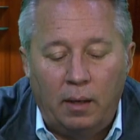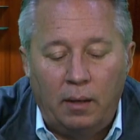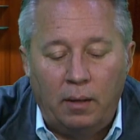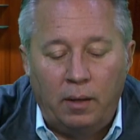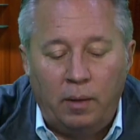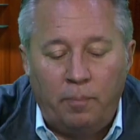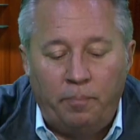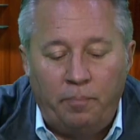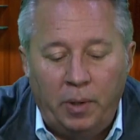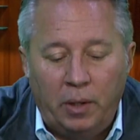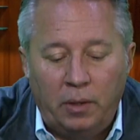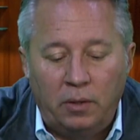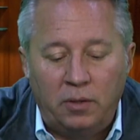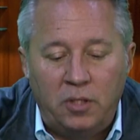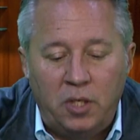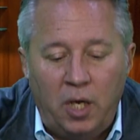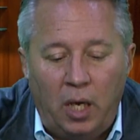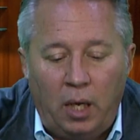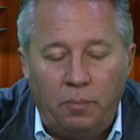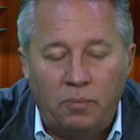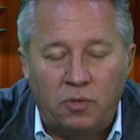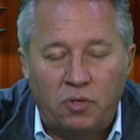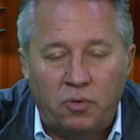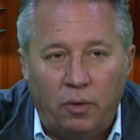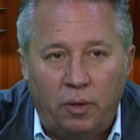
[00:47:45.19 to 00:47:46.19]
you build
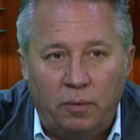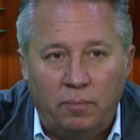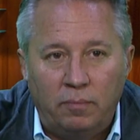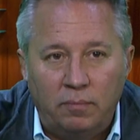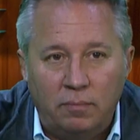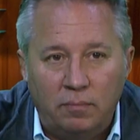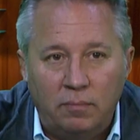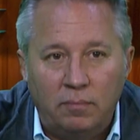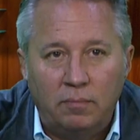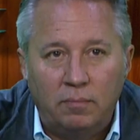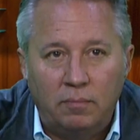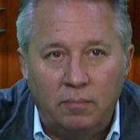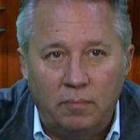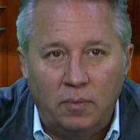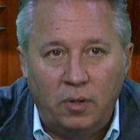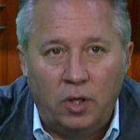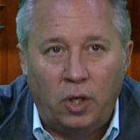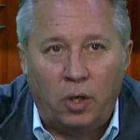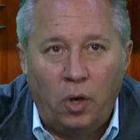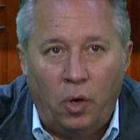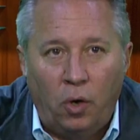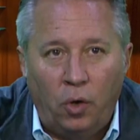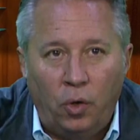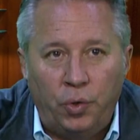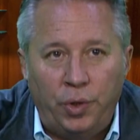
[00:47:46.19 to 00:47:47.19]
teams from the
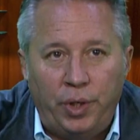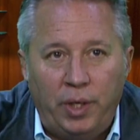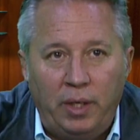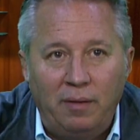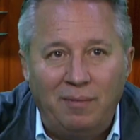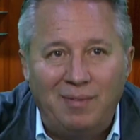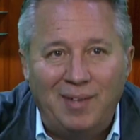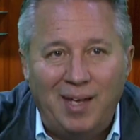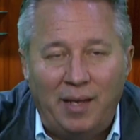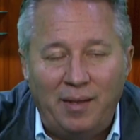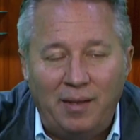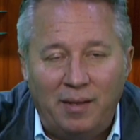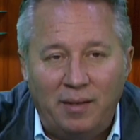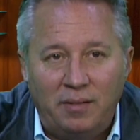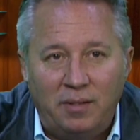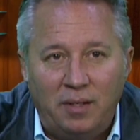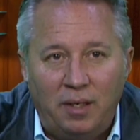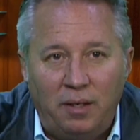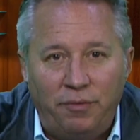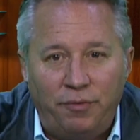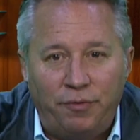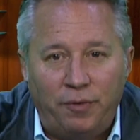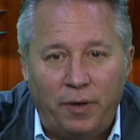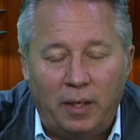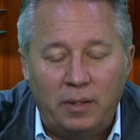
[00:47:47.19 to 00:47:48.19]
goalie, then your
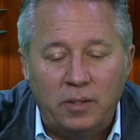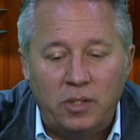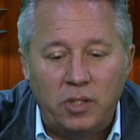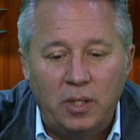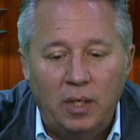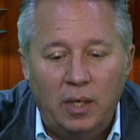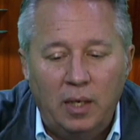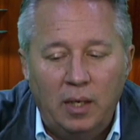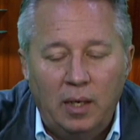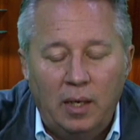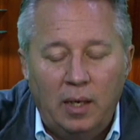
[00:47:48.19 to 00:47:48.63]
defense.